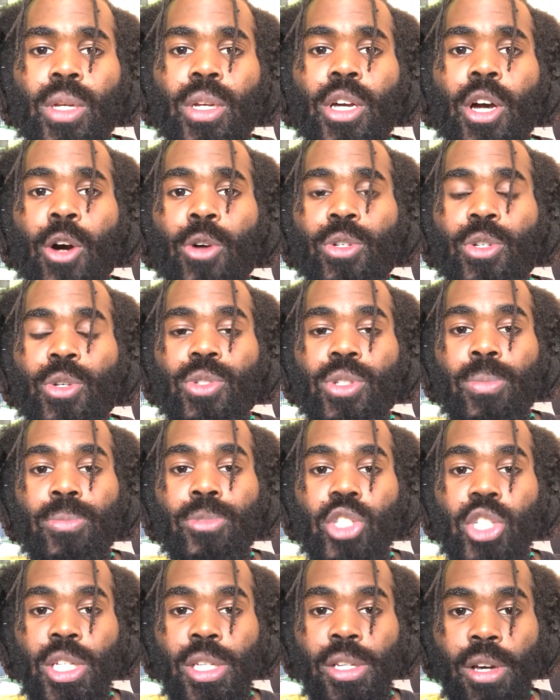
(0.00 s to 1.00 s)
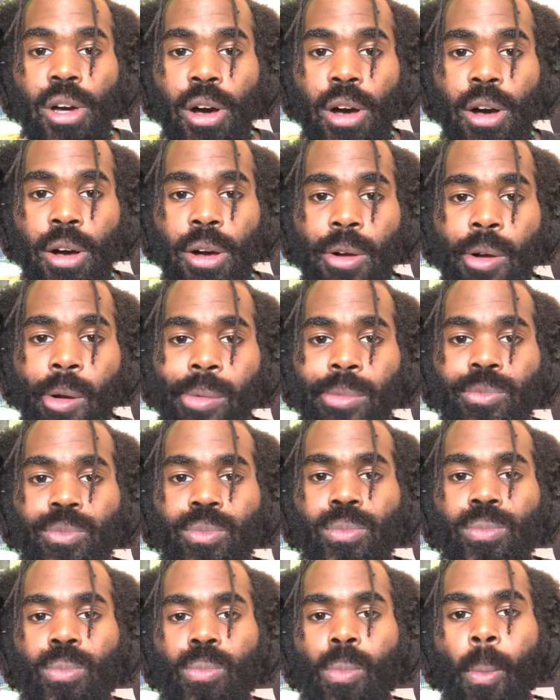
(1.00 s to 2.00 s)
go do some qigong,
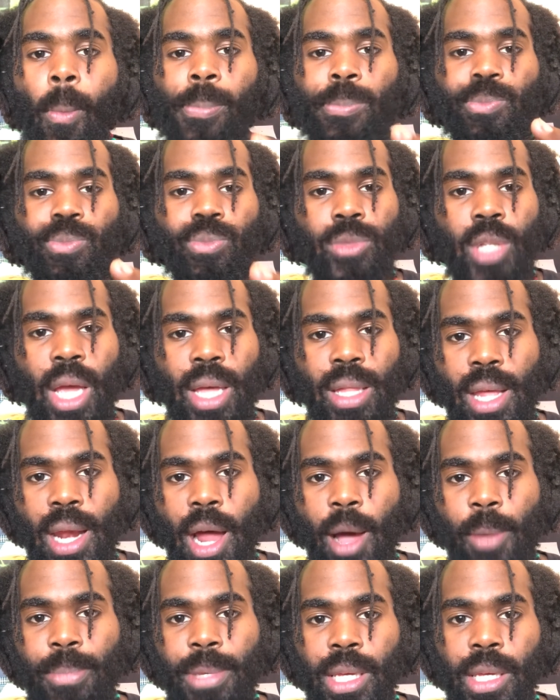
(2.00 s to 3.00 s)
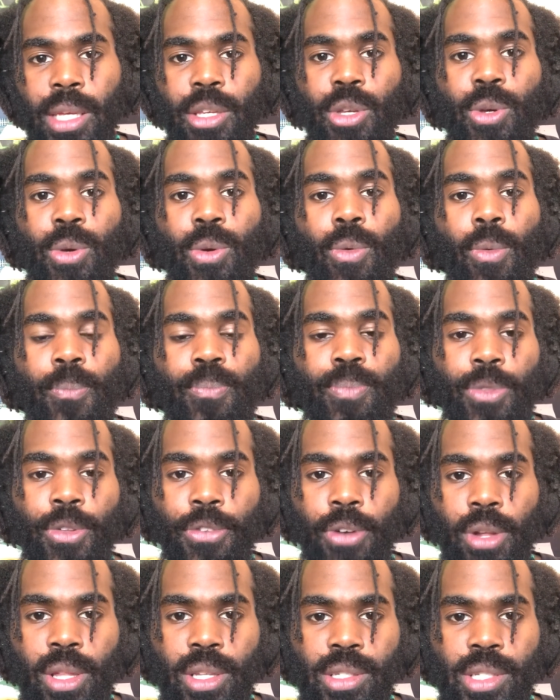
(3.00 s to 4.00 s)
and then I'll meet you
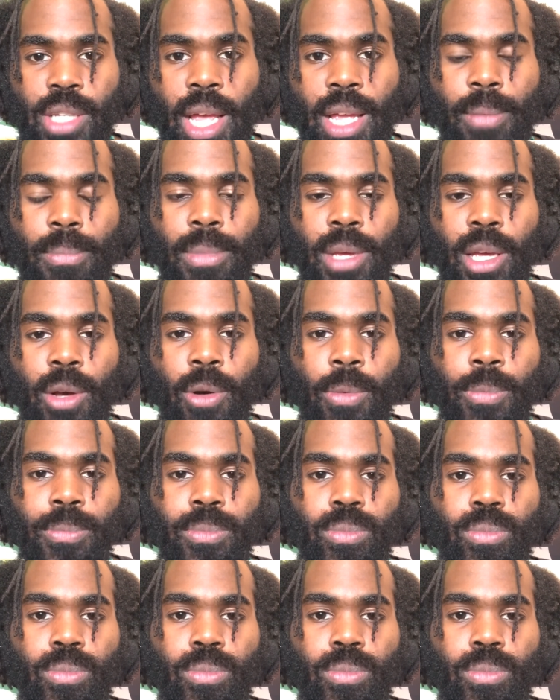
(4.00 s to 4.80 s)
for the second meal.